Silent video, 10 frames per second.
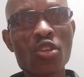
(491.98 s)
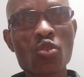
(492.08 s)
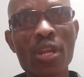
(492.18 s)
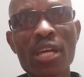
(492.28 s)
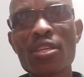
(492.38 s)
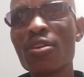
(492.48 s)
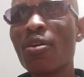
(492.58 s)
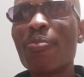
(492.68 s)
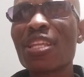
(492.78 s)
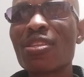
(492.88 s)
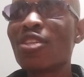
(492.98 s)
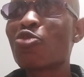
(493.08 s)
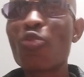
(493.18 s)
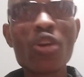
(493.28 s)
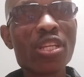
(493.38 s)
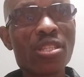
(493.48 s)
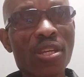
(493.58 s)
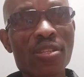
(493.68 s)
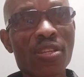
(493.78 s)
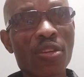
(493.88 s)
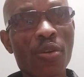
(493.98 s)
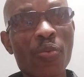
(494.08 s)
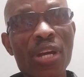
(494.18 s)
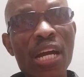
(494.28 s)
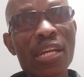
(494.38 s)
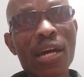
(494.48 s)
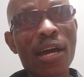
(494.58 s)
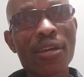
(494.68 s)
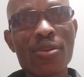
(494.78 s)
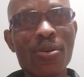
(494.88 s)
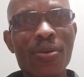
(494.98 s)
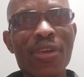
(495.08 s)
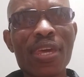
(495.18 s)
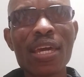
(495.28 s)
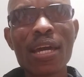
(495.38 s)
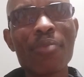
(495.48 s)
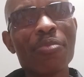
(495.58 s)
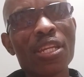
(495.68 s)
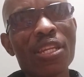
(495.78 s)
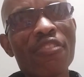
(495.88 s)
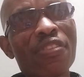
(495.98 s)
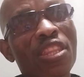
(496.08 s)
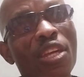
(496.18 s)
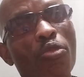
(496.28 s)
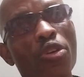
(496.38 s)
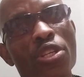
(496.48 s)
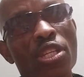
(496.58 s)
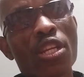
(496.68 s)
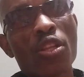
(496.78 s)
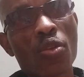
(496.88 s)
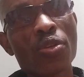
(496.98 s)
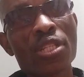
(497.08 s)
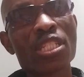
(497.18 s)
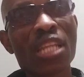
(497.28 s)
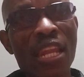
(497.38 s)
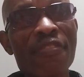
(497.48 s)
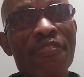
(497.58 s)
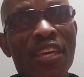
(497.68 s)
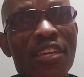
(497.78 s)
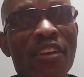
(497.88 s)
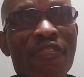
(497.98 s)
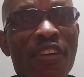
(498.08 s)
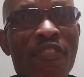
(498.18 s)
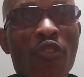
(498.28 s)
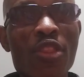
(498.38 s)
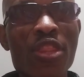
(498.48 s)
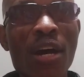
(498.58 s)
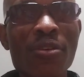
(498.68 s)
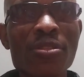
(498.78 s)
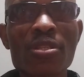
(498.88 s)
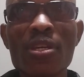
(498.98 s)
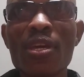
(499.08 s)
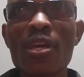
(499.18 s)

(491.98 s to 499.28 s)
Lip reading: So that, but it's politics anyway. We can't argue. I mean, even the Mbuyisenin Roses left the EFF without